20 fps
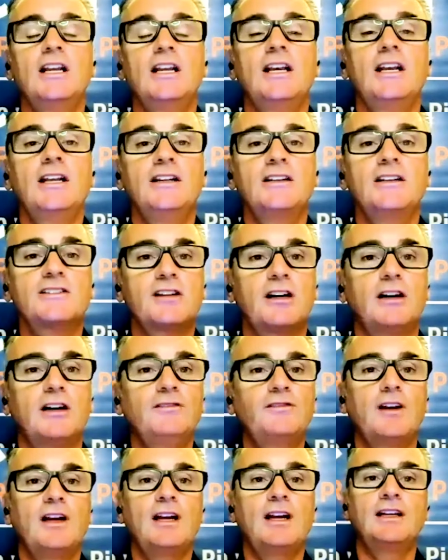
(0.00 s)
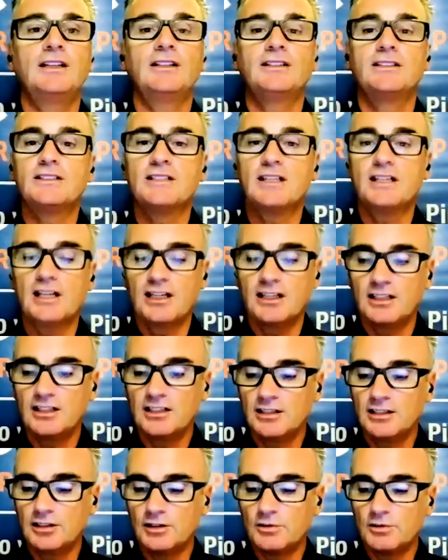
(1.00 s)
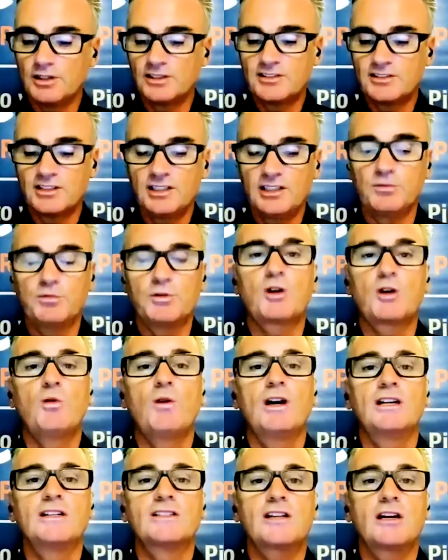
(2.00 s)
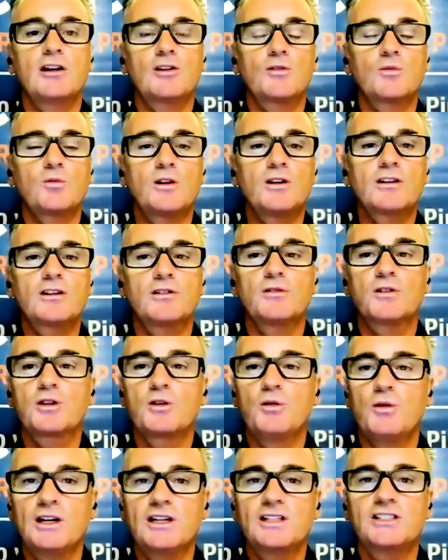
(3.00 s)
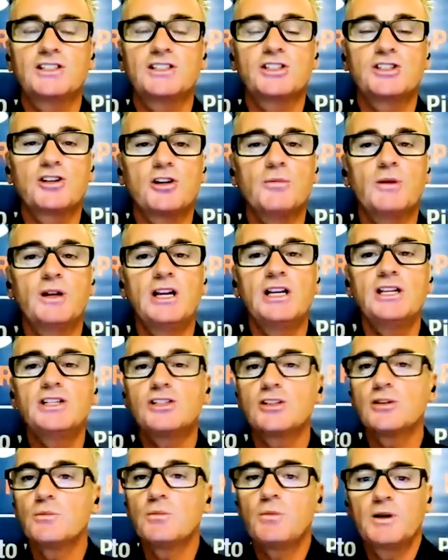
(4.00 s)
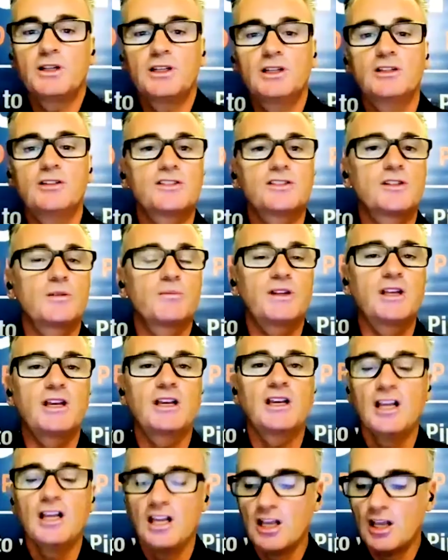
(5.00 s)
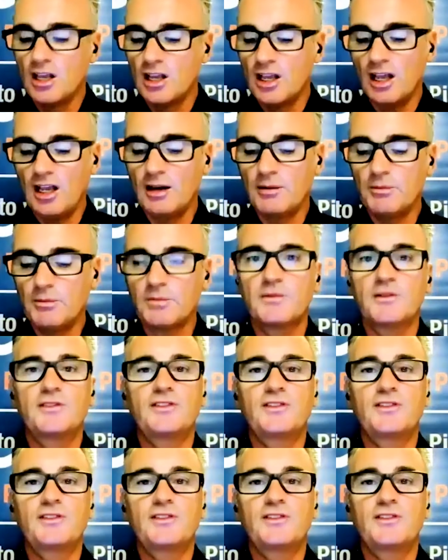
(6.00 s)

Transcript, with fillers: It is tough and, uh, you know, it's, it requires hard work, it requires determination, but, you know, something um,